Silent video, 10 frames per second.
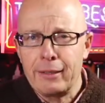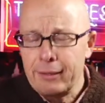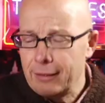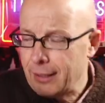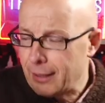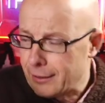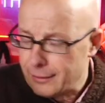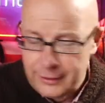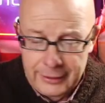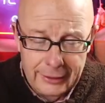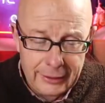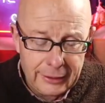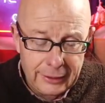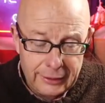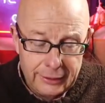there?
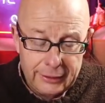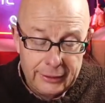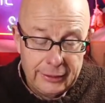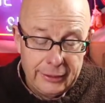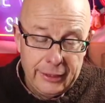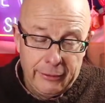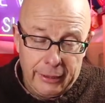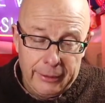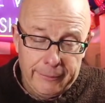Anyway,